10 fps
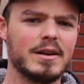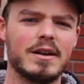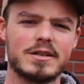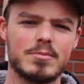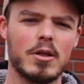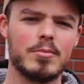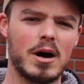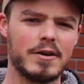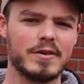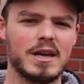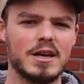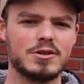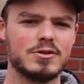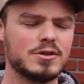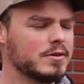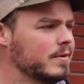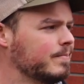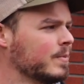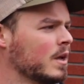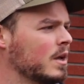He does some other modifications to it.
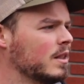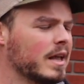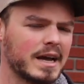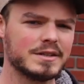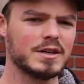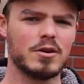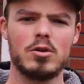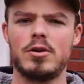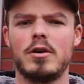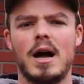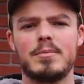Like I said earlier,